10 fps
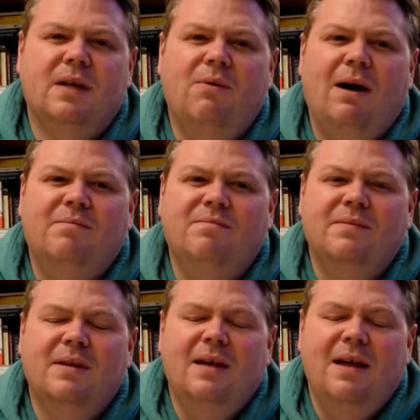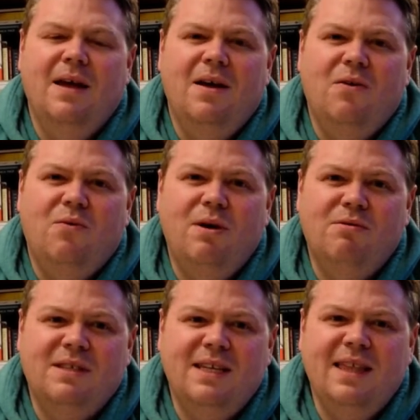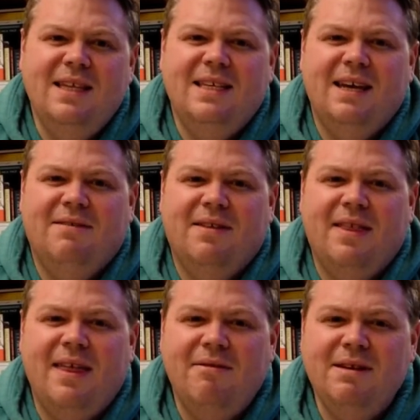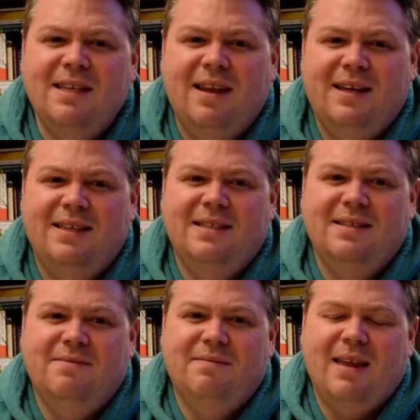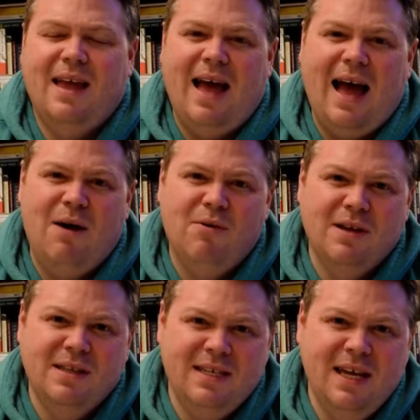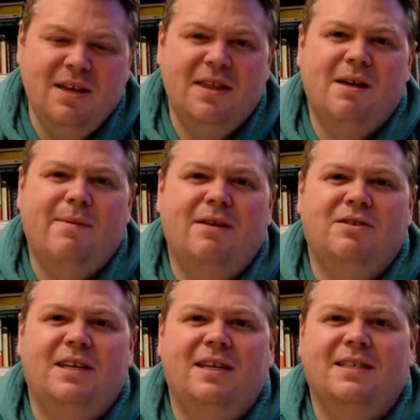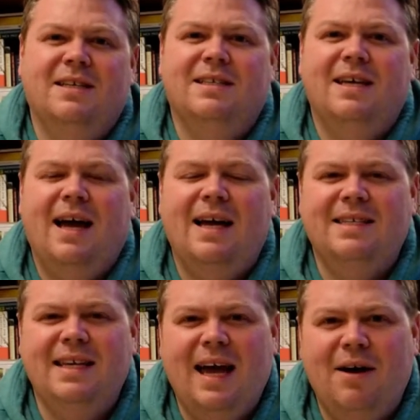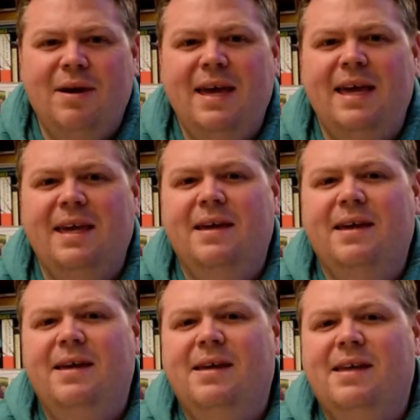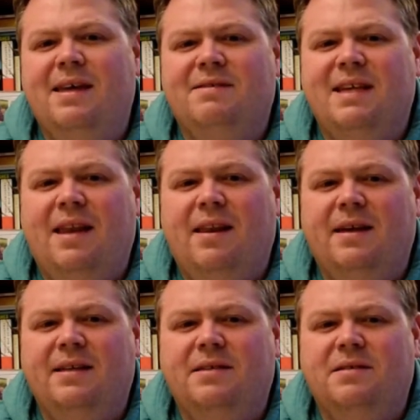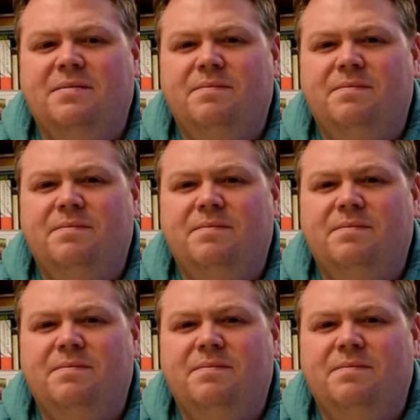Well, we will see this evening that there is light, and we'll continue to think about Jesus and see how he gives that light.